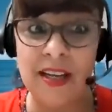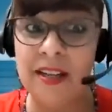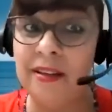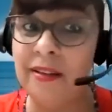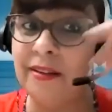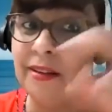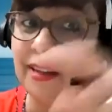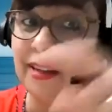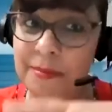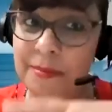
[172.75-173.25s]

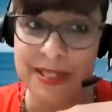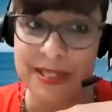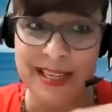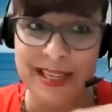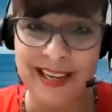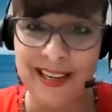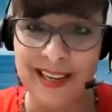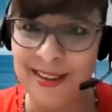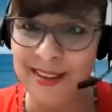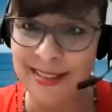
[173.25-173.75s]
Well, look, I'm
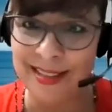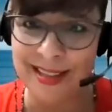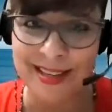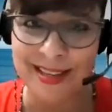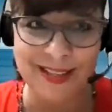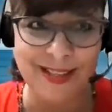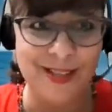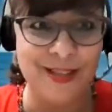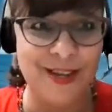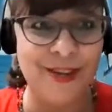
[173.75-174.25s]
saying all
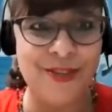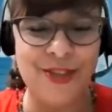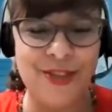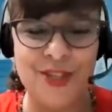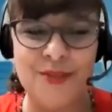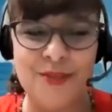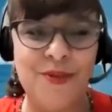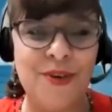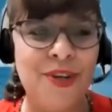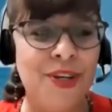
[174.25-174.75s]
this, it's not just